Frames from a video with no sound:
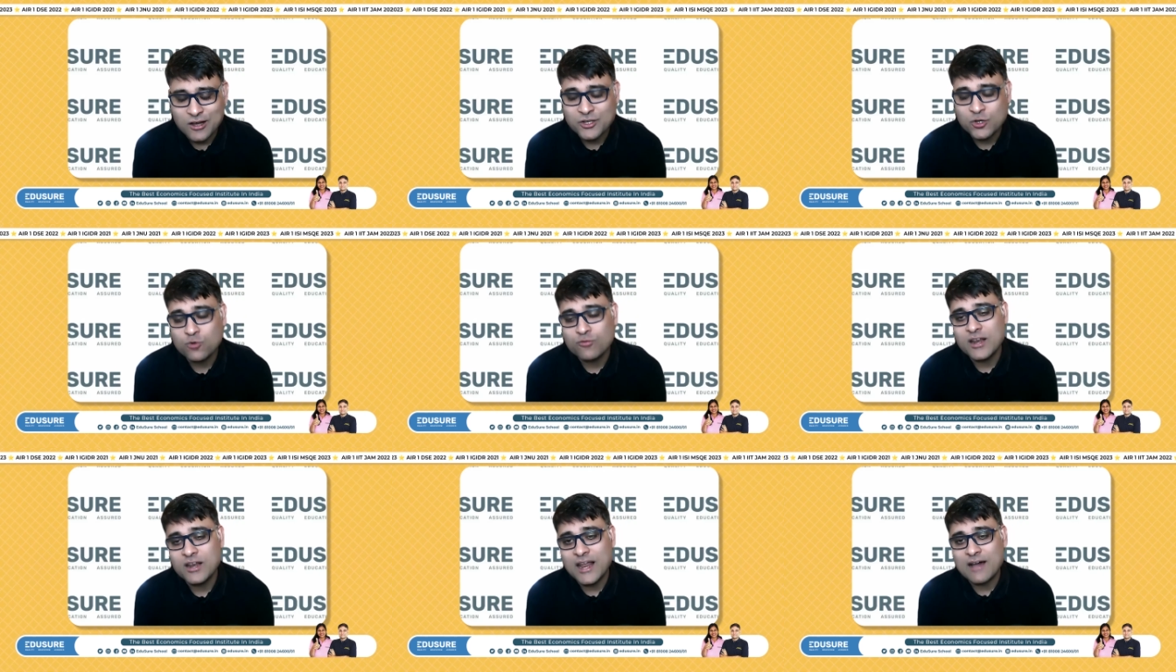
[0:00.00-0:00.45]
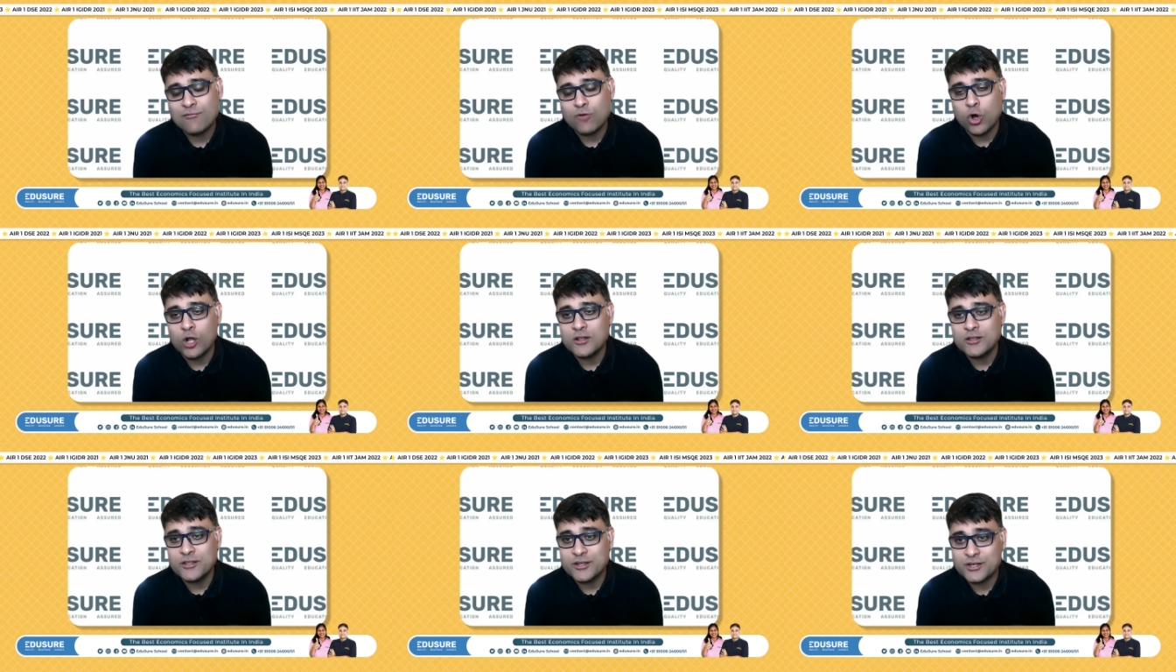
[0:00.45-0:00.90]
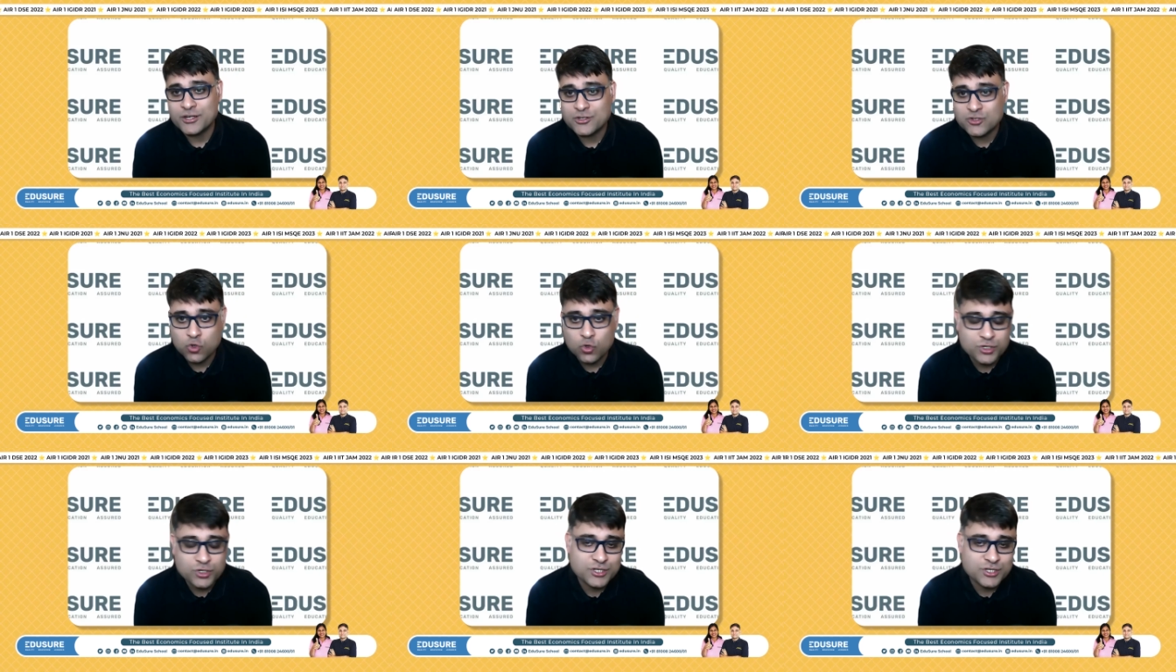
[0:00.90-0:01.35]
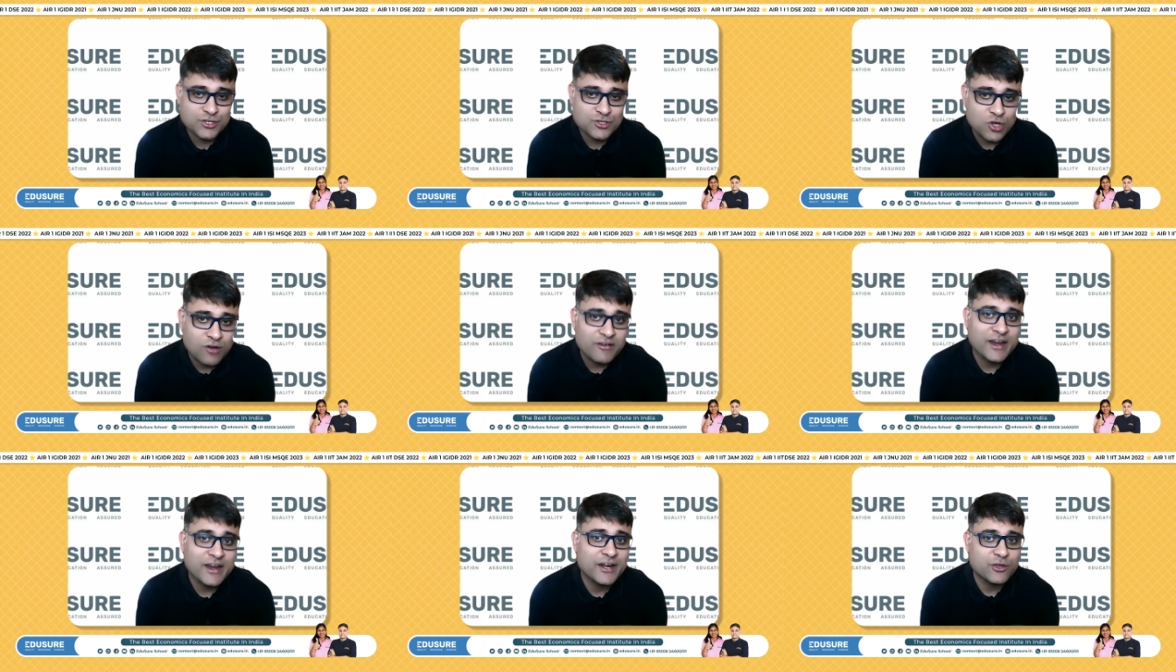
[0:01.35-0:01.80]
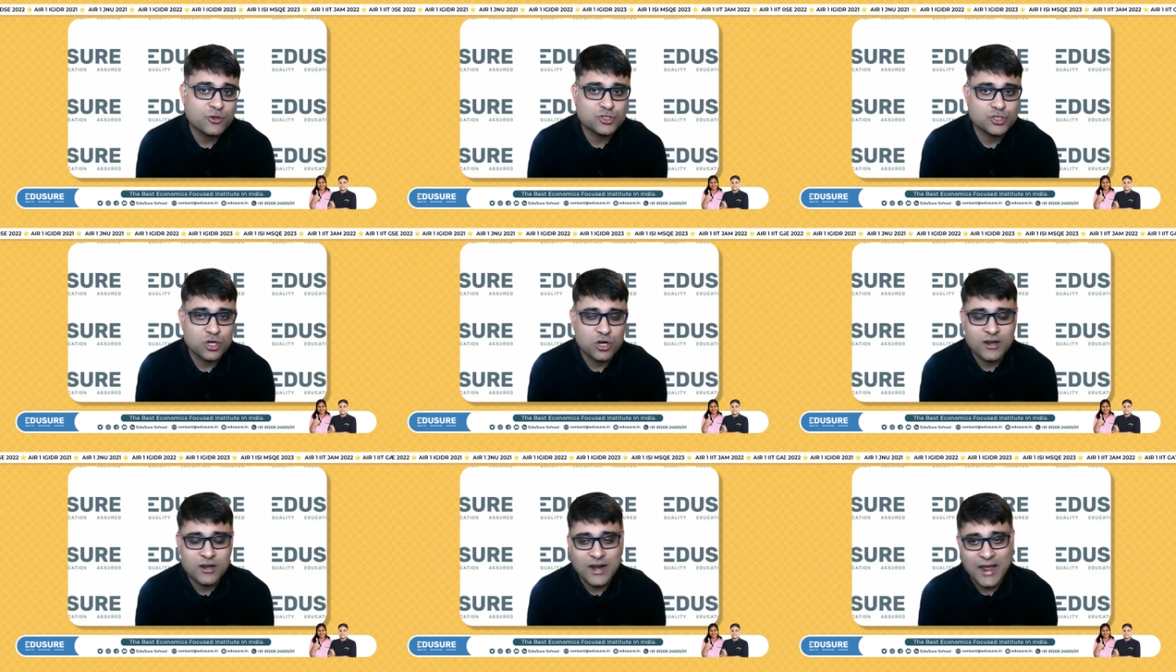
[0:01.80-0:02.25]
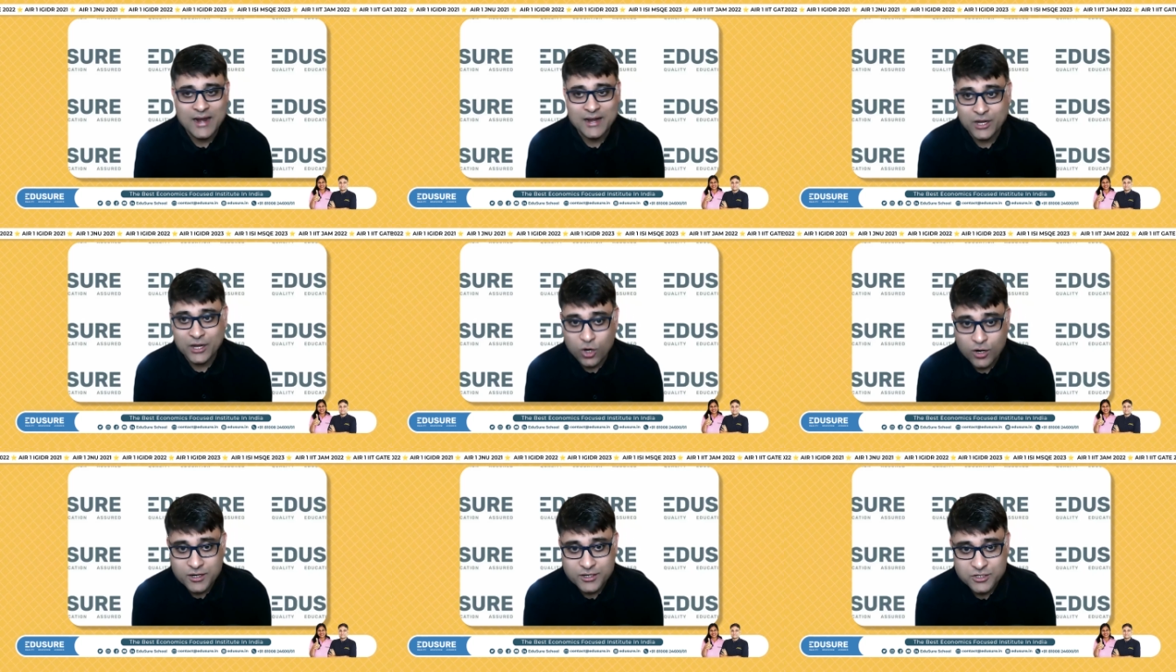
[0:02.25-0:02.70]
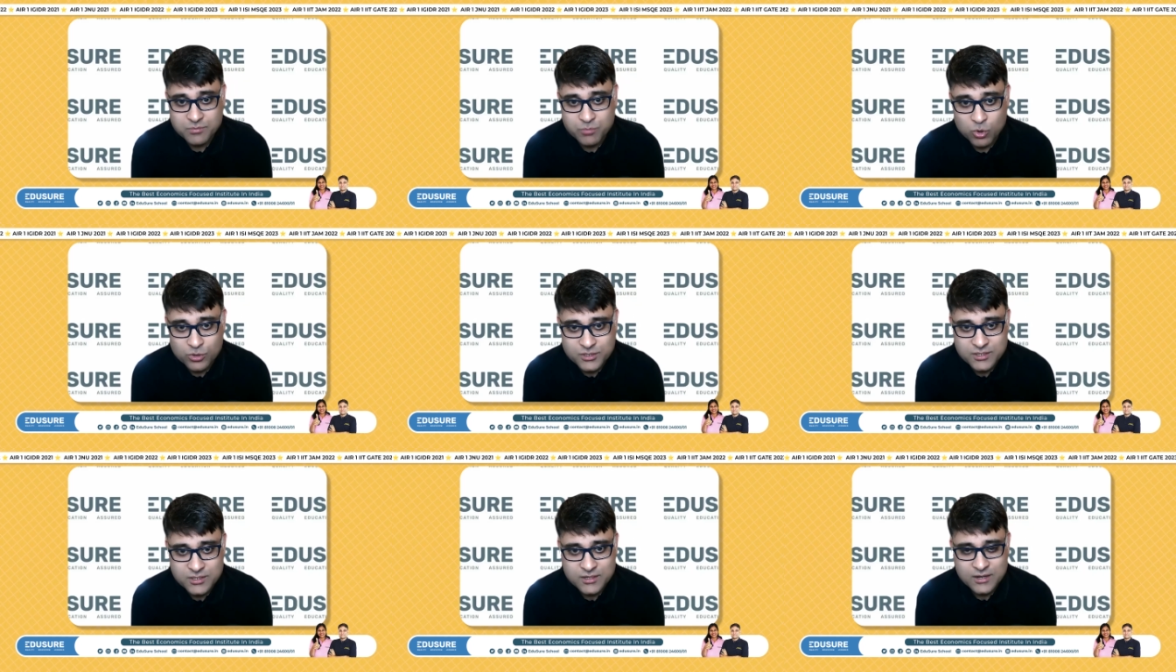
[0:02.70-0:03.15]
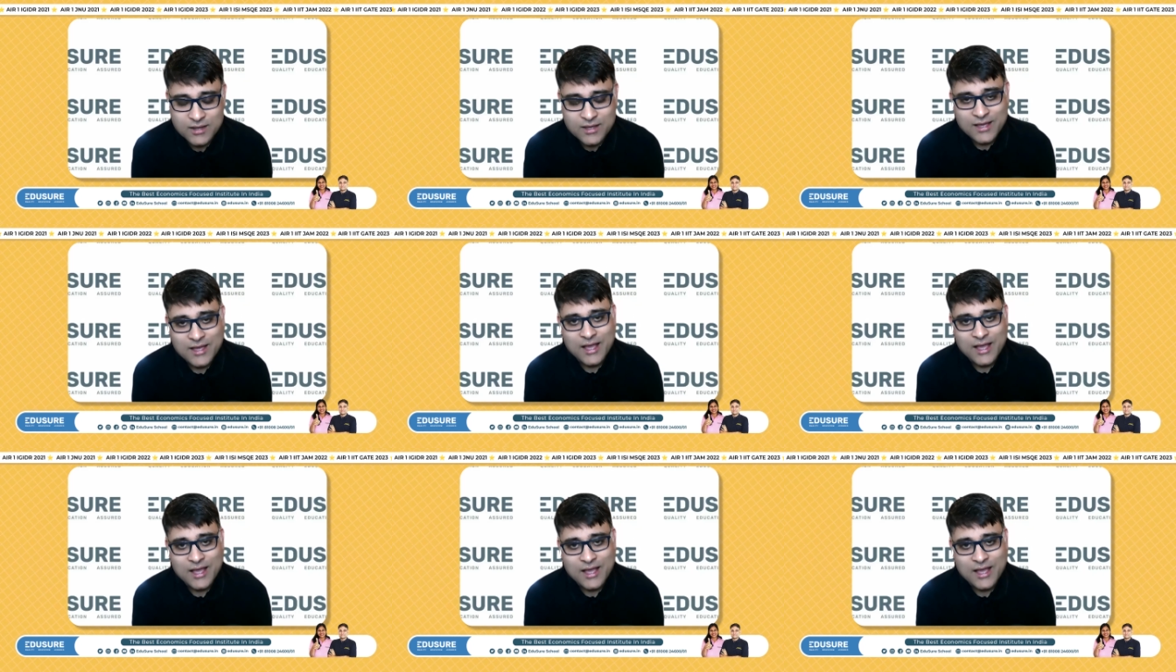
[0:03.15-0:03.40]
Uh, you will have all the resources of EduSure at your disposal,